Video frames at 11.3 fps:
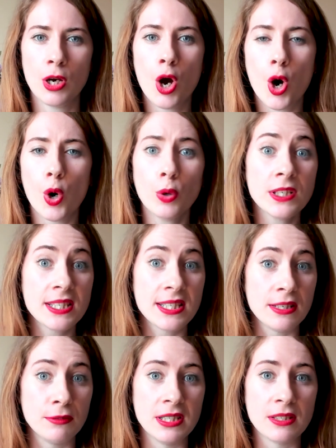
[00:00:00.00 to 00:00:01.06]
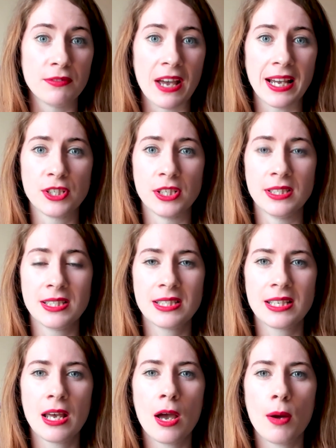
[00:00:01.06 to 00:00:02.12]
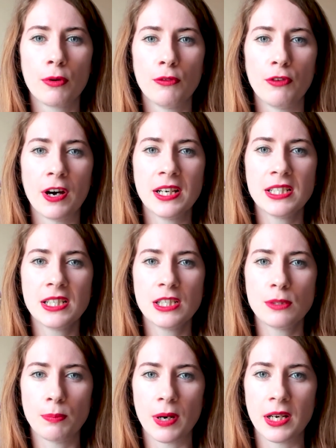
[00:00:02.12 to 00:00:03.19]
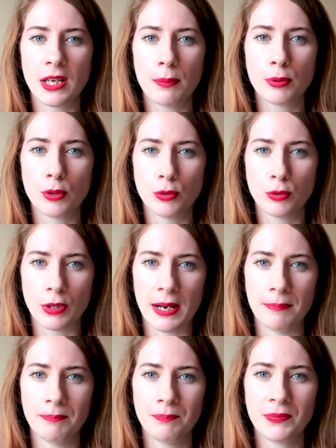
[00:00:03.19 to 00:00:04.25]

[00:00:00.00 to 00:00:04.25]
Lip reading: or a series of actions provided by a program.